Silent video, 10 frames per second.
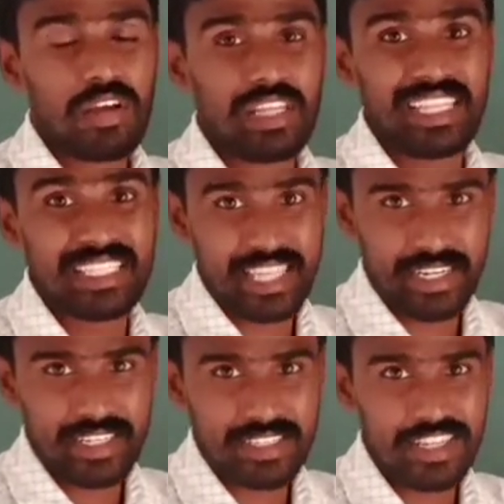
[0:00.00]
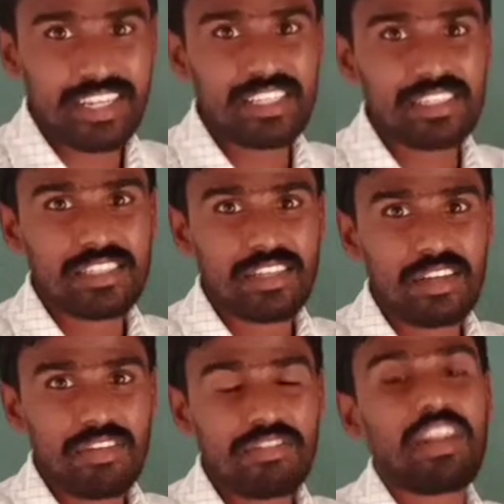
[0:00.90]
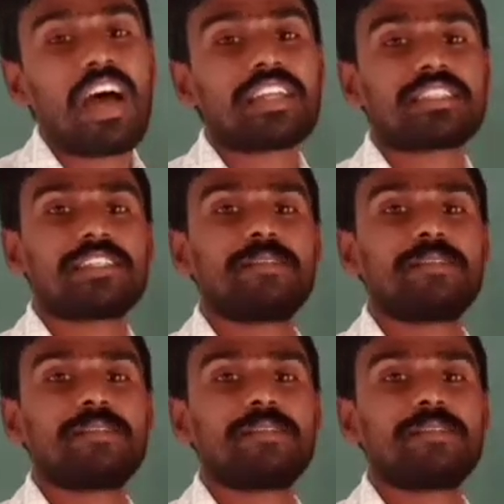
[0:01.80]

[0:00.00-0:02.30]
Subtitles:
in the sentence, that is flowers.